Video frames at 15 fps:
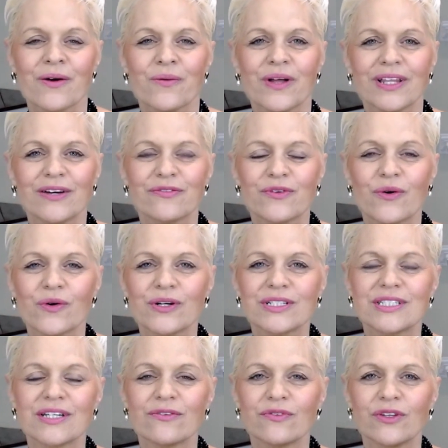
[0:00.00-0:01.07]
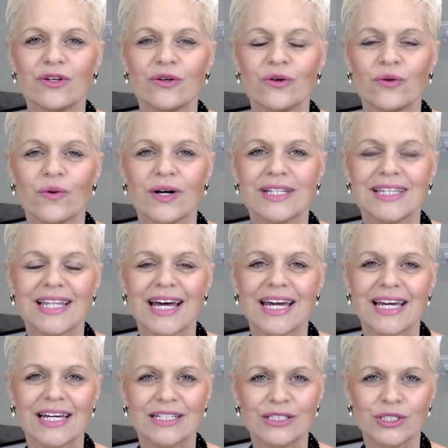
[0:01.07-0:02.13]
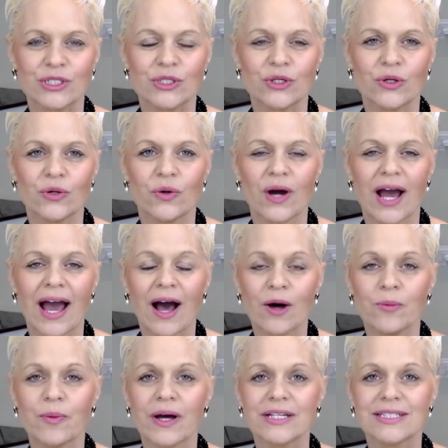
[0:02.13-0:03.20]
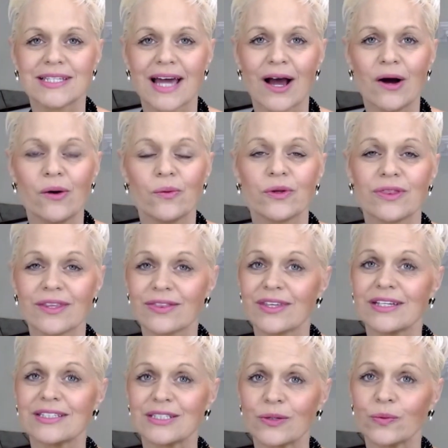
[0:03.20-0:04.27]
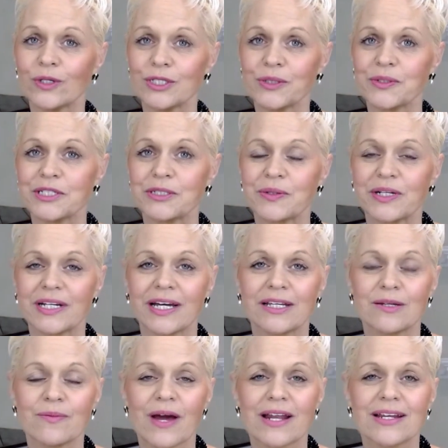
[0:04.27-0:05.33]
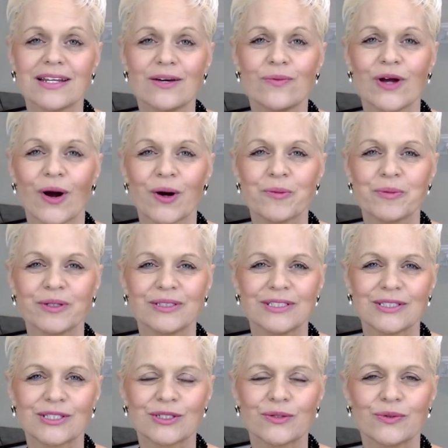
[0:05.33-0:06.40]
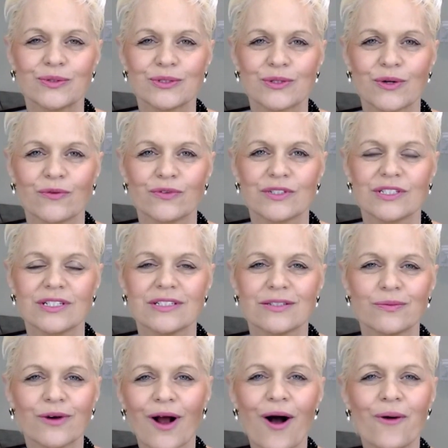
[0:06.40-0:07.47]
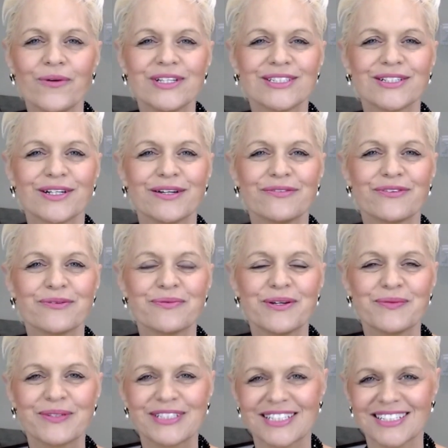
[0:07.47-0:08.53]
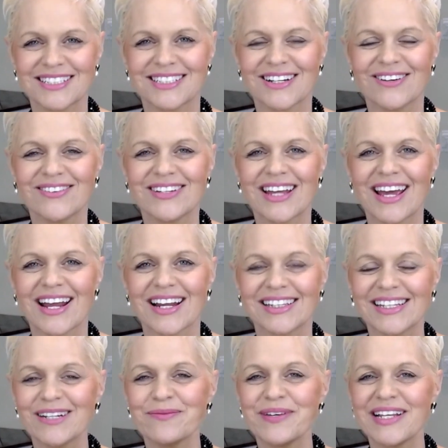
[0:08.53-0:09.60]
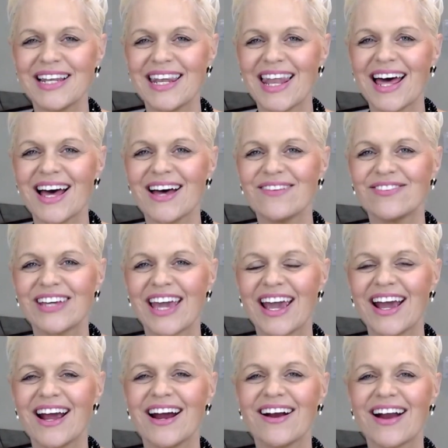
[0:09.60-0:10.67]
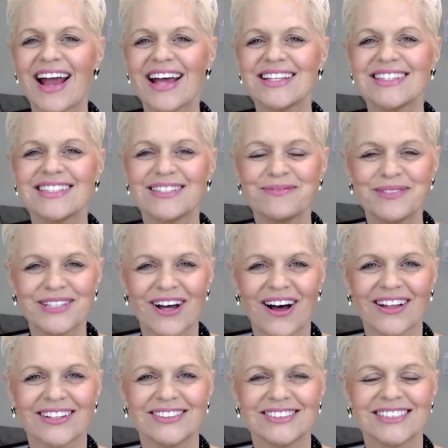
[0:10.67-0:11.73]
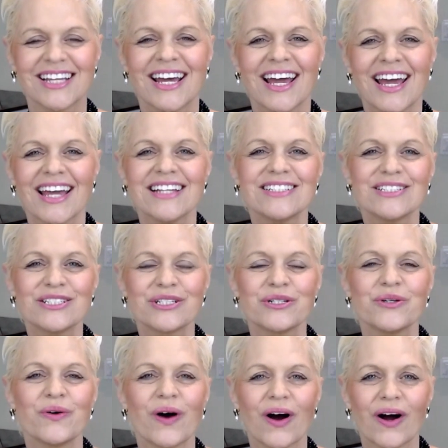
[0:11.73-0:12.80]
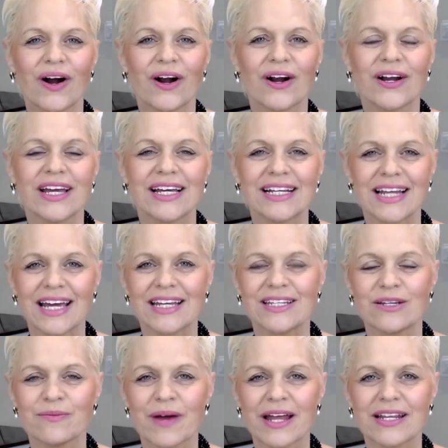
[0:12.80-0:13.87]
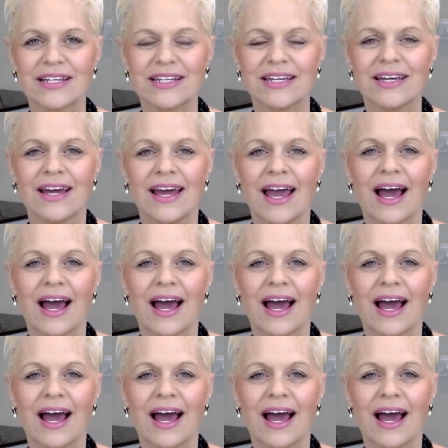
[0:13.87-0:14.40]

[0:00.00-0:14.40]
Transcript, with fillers: Well, of course, if you would like to help us out with the things that we're doing to ignite humanity, we are building schools overseas, and we're always looking for people to donate a little bit of love, care, and some dollars into our Ignite Humanity